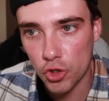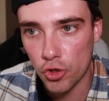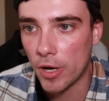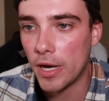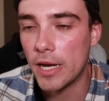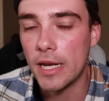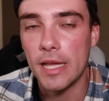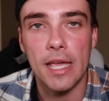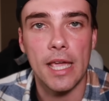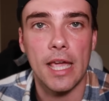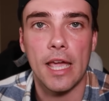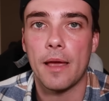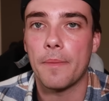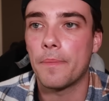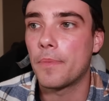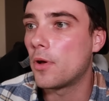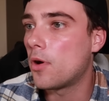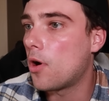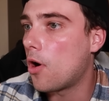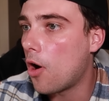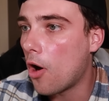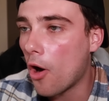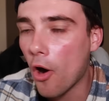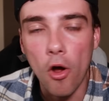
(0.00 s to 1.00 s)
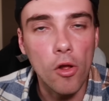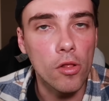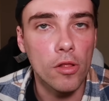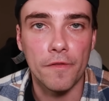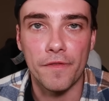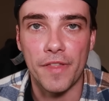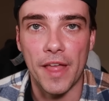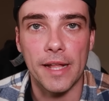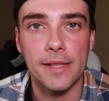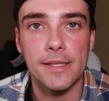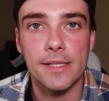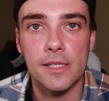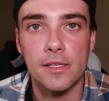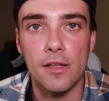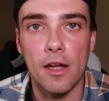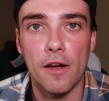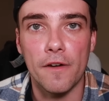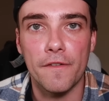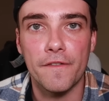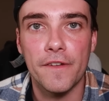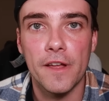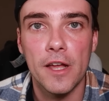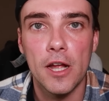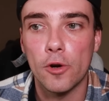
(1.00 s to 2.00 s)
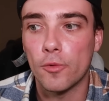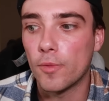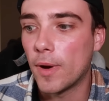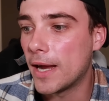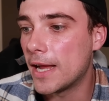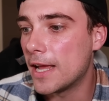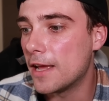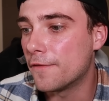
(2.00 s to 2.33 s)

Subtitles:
training camp, all of that stuff, right?